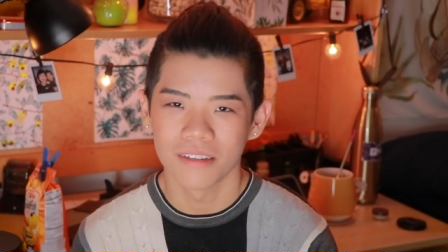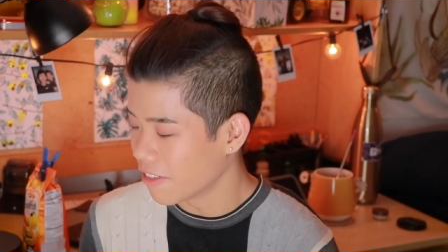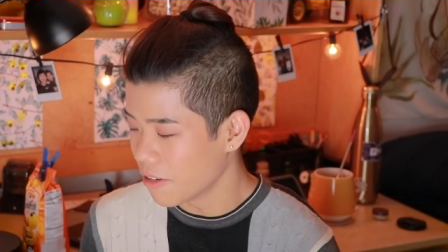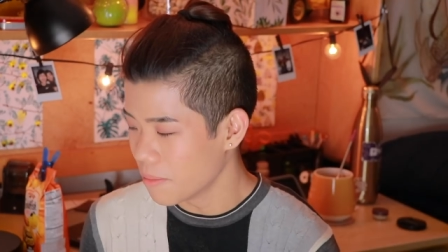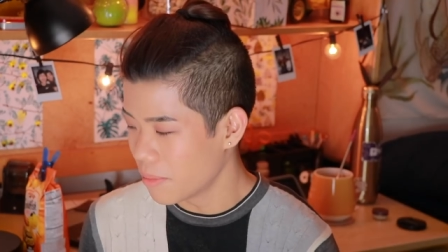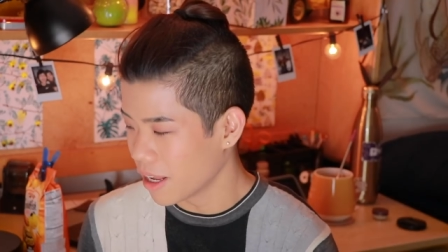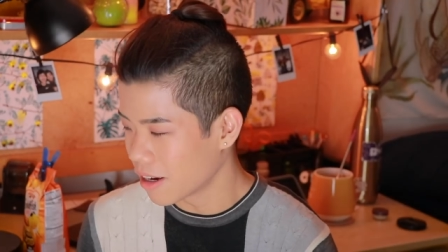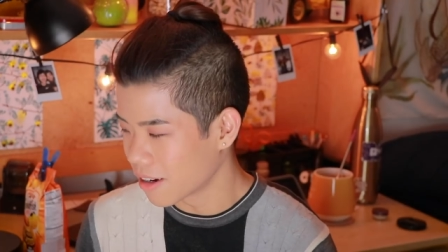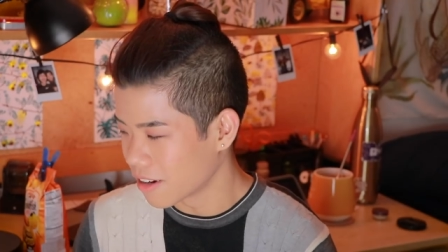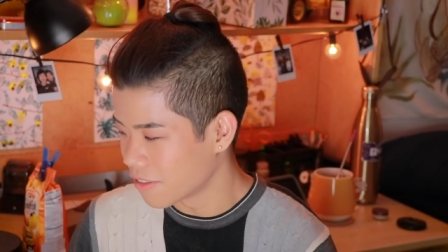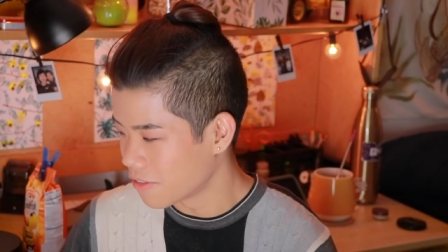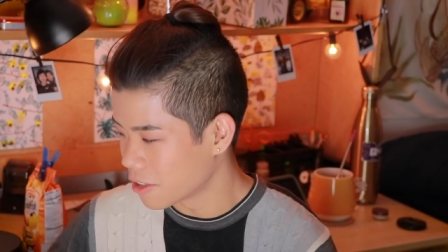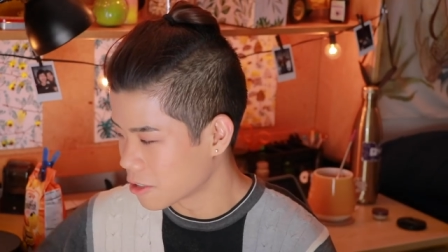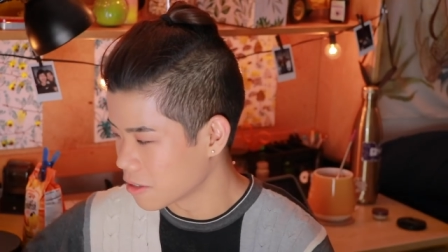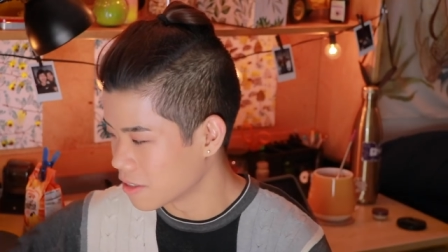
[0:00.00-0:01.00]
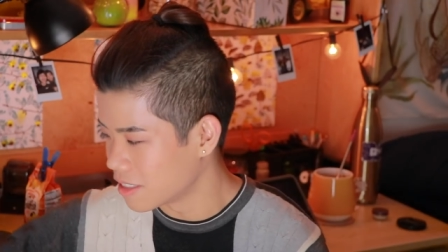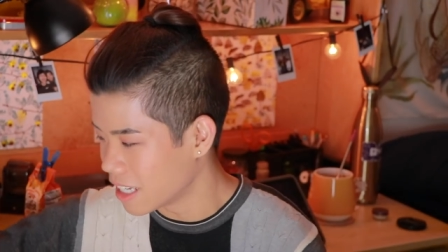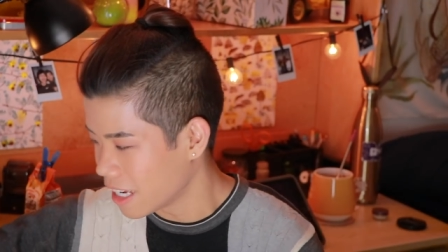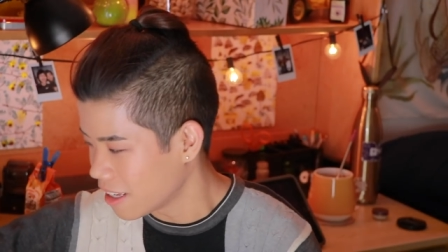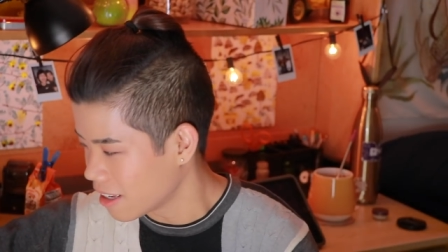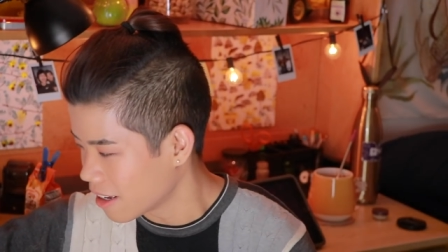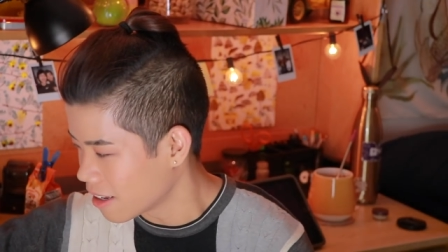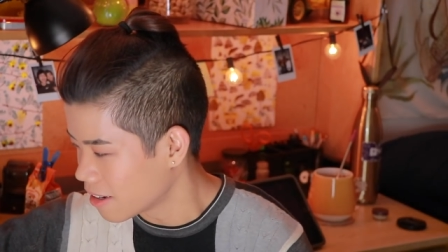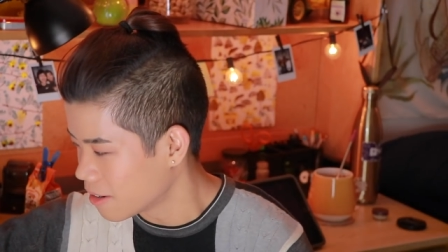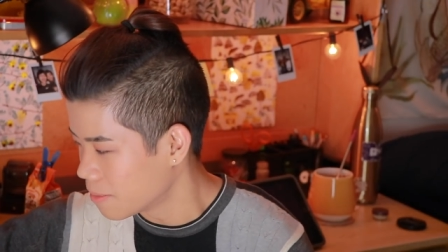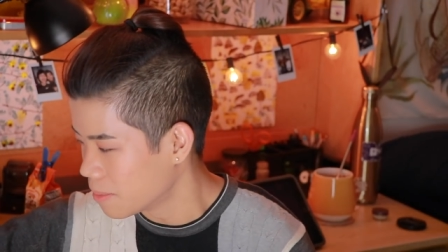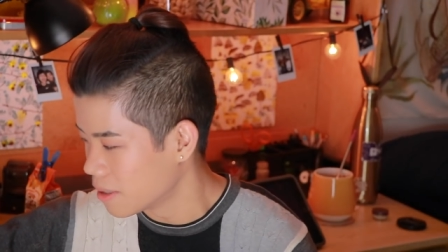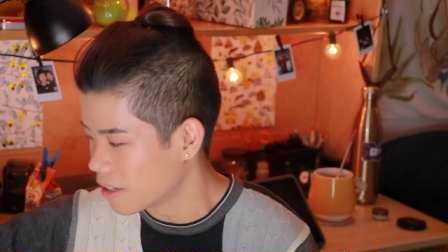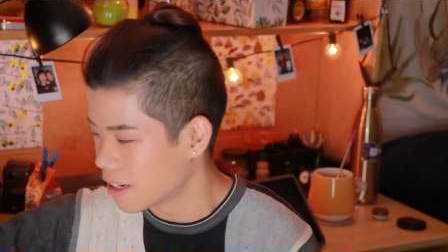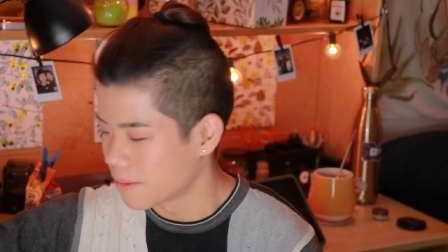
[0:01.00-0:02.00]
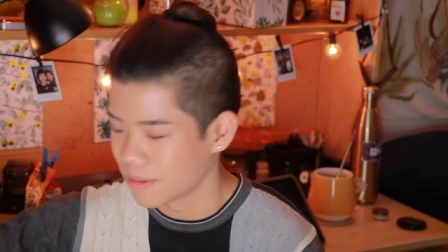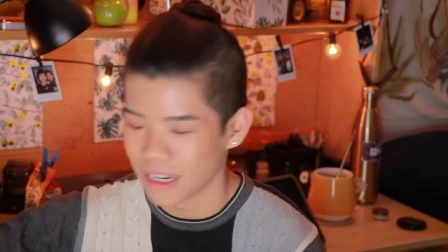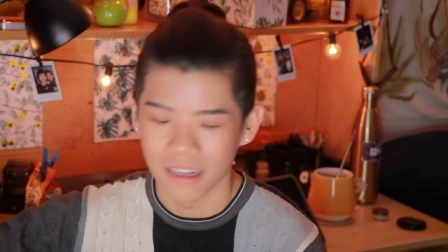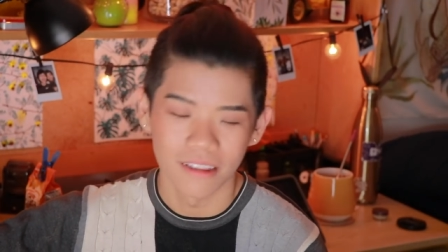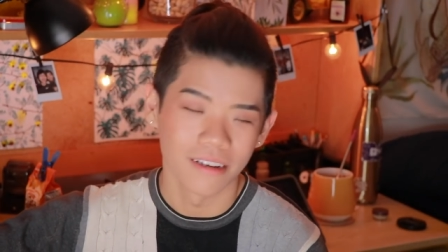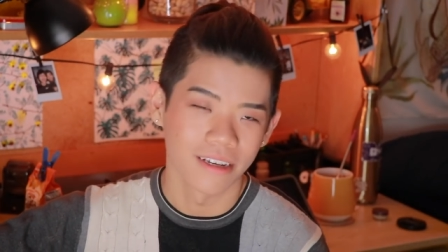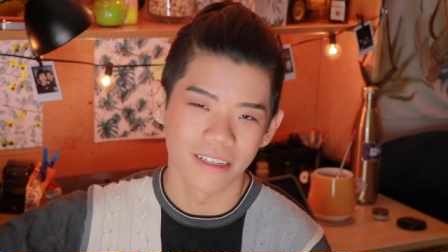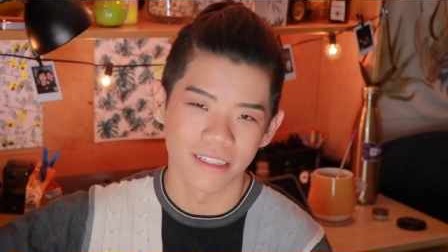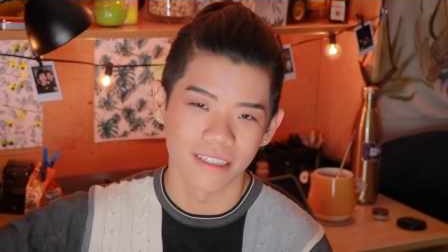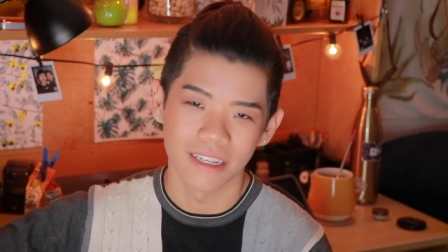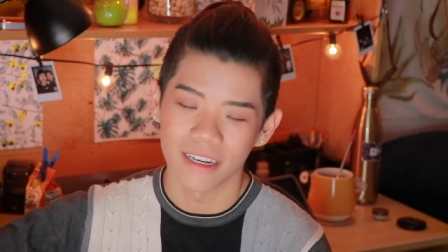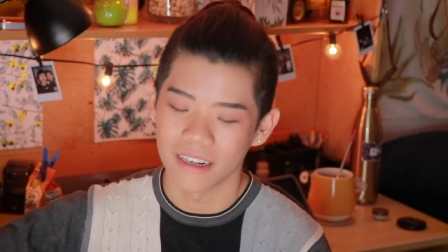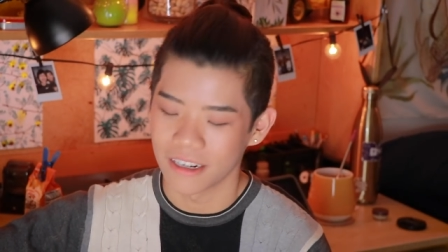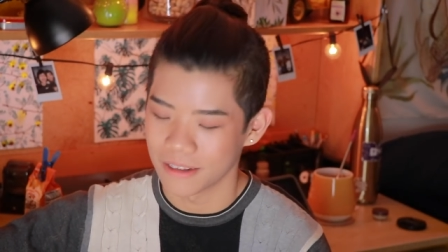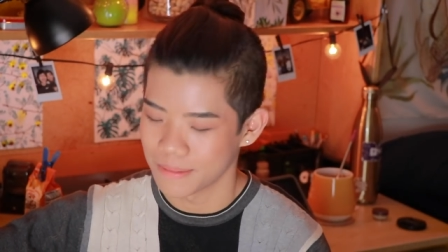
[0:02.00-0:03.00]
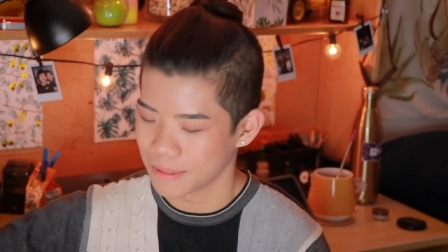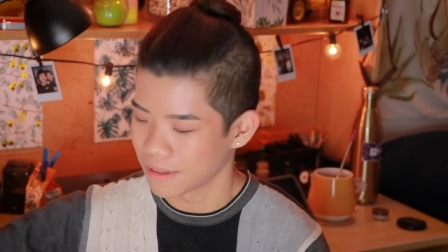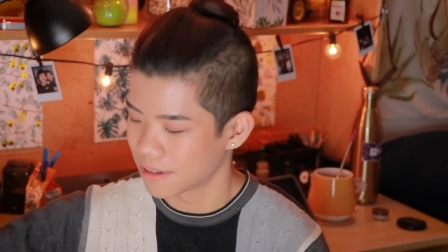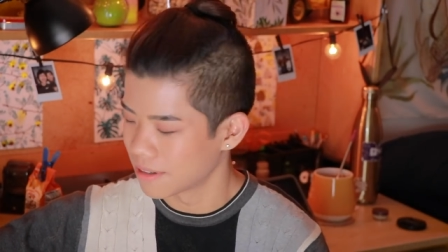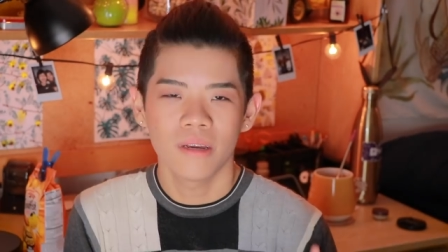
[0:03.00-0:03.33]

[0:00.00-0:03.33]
I haven't been on an official date yet, but I'm not looking to date anymore.